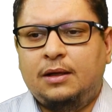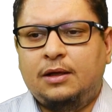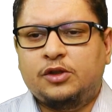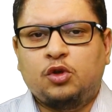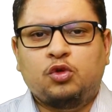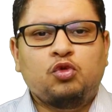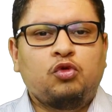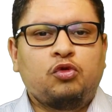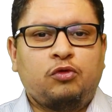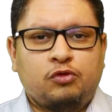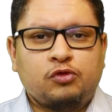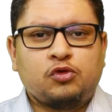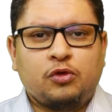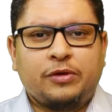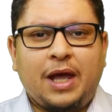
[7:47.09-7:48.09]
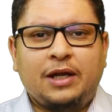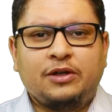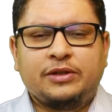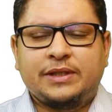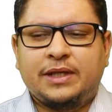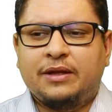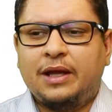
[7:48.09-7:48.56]
so they
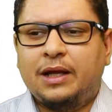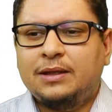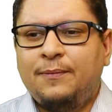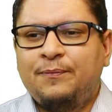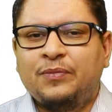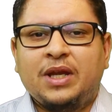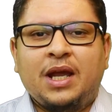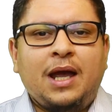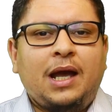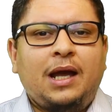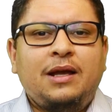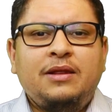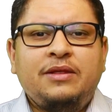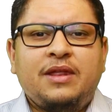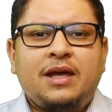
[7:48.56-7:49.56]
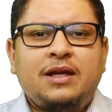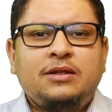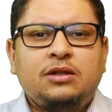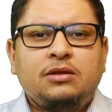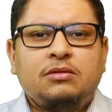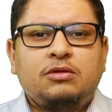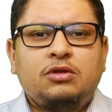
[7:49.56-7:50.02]
understand that, and
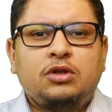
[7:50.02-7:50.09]
then